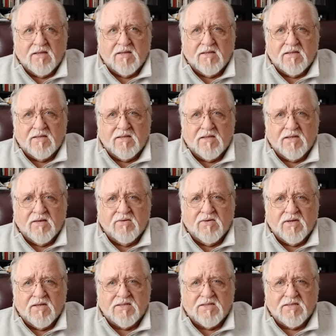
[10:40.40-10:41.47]
Leo
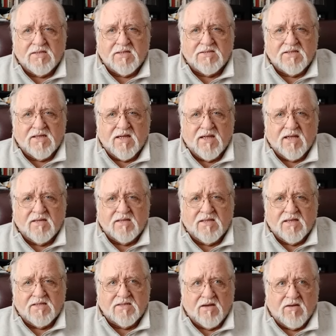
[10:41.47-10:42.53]
and Attila sat down and
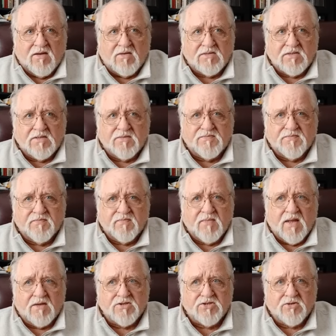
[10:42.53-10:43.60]
they talked.
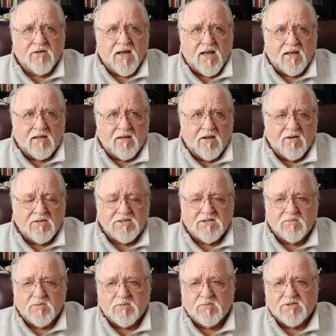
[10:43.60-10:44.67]
Not sure how long,
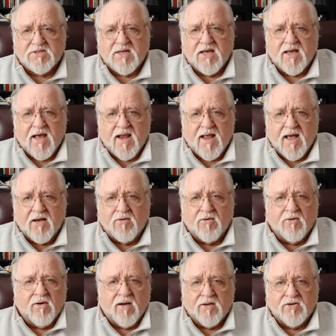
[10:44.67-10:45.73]
some people say an hour
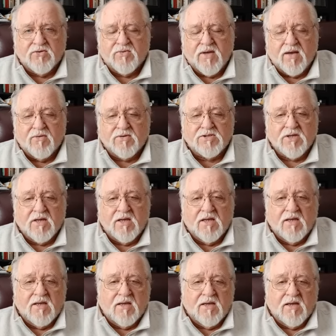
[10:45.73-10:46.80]
or 2 hours,
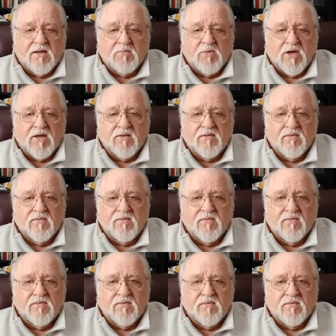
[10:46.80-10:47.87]
but
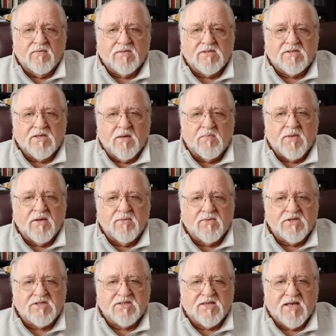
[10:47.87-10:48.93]
something
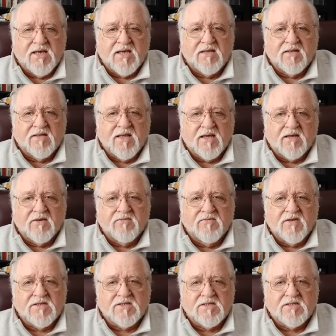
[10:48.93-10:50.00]
was said that
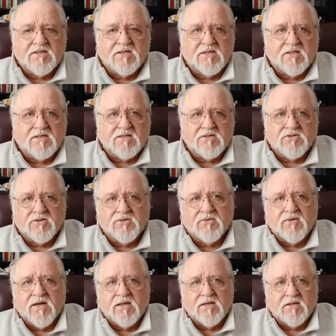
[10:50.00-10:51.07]
convinced Attila to turn
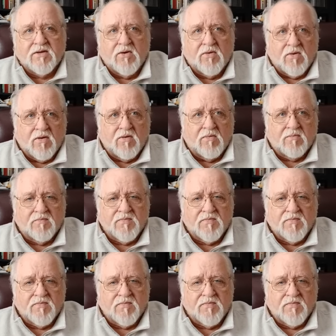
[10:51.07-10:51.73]
around and go home.